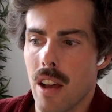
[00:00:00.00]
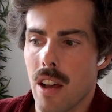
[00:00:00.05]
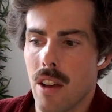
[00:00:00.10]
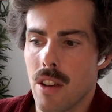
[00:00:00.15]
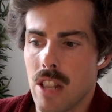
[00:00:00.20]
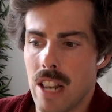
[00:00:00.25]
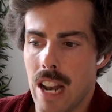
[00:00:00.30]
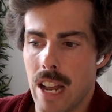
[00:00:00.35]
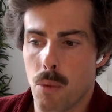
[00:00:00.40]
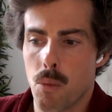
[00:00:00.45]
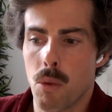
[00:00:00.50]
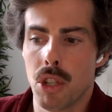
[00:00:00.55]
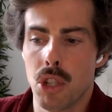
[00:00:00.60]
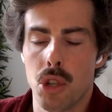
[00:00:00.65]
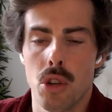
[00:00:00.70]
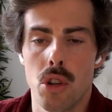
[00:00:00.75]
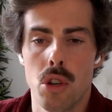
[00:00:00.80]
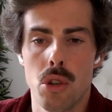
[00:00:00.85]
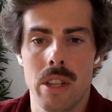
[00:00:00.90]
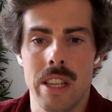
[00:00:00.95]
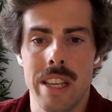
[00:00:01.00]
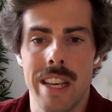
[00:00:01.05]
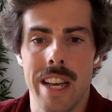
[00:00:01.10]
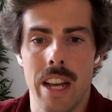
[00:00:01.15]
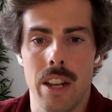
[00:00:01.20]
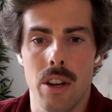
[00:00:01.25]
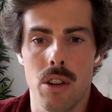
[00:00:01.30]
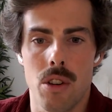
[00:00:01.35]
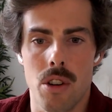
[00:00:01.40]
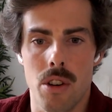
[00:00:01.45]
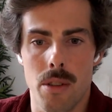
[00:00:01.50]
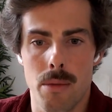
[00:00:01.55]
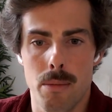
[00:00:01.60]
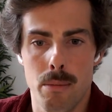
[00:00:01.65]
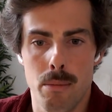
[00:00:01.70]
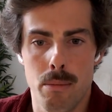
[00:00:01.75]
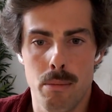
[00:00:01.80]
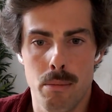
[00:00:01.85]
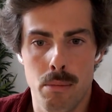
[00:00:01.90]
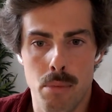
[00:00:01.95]
like what you're looking at are
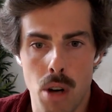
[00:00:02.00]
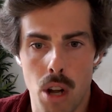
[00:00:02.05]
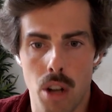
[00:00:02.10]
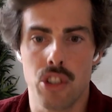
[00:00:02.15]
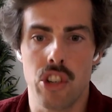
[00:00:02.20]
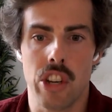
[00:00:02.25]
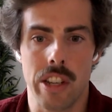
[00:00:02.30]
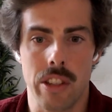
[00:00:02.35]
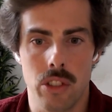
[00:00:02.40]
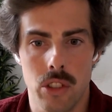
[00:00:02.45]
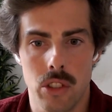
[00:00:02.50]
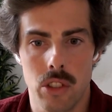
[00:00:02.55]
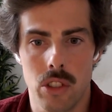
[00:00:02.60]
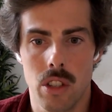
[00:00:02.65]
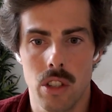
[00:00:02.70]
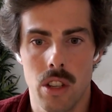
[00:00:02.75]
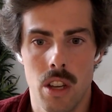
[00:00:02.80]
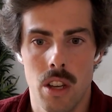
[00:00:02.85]
projects.